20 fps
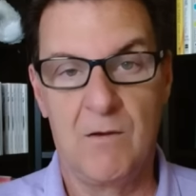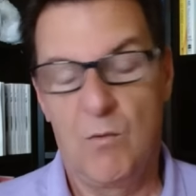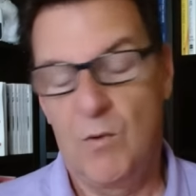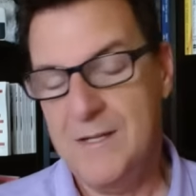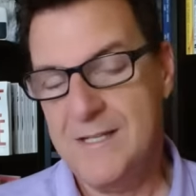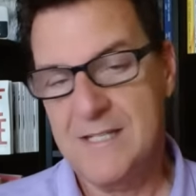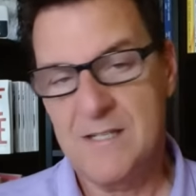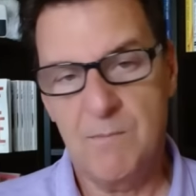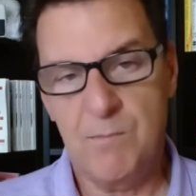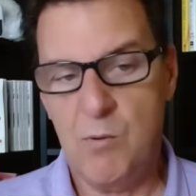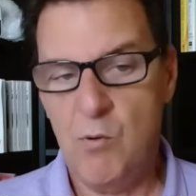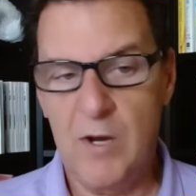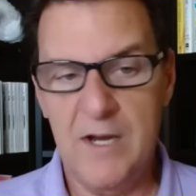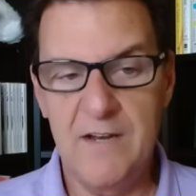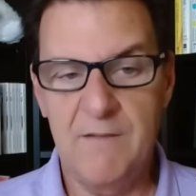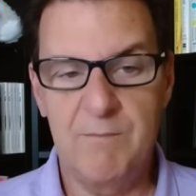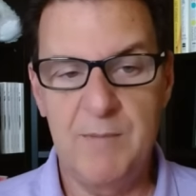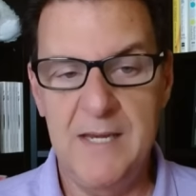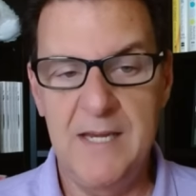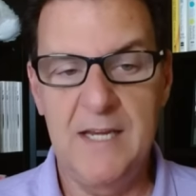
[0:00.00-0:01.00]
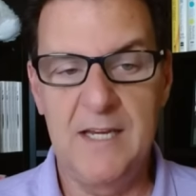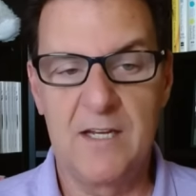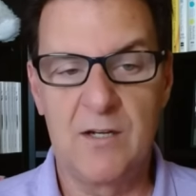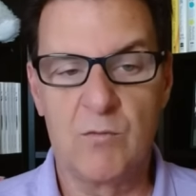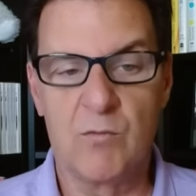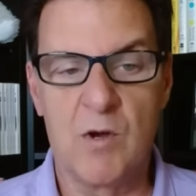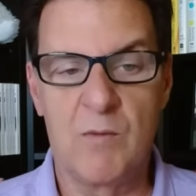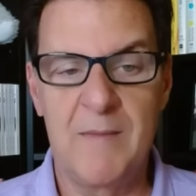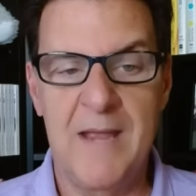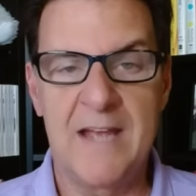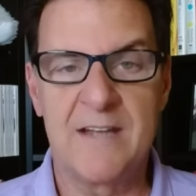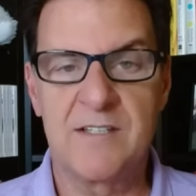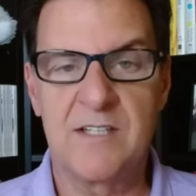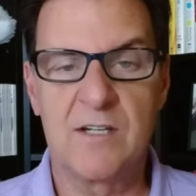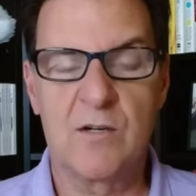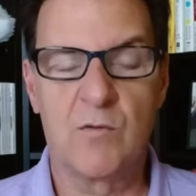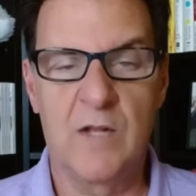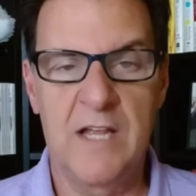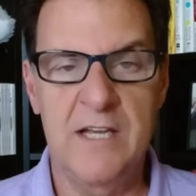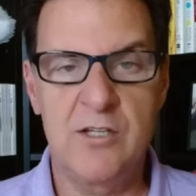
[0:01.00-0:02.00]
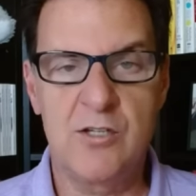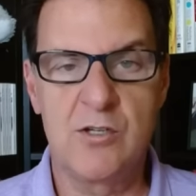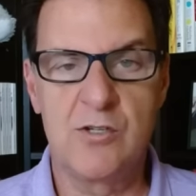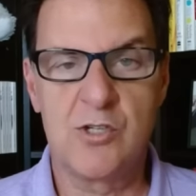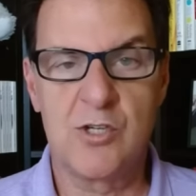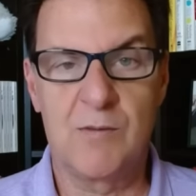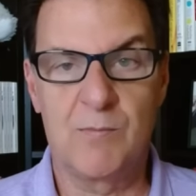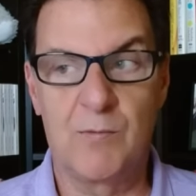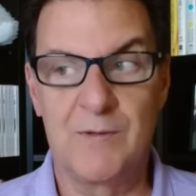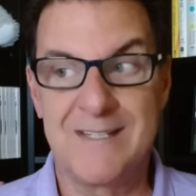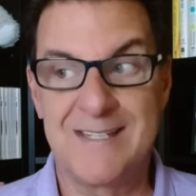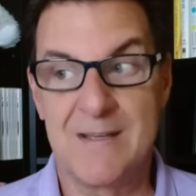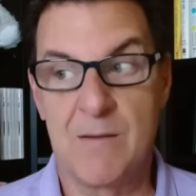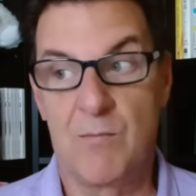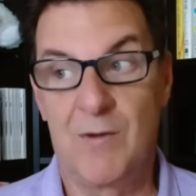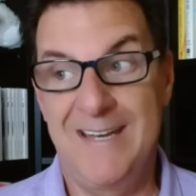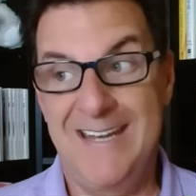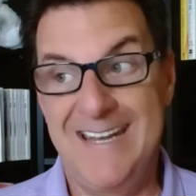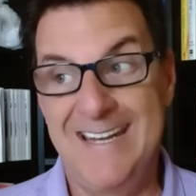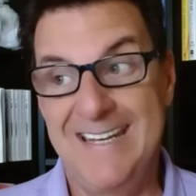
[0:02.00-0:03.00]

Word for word: What's the point of being in a romantic relationship with someone?